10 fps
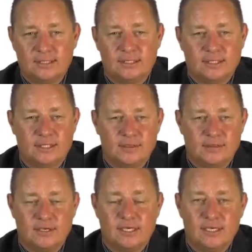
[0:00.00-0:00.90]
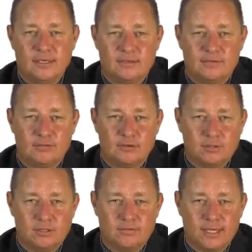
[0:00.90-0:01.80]
Section 30,
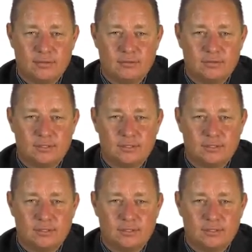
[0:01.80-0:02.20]
forms of records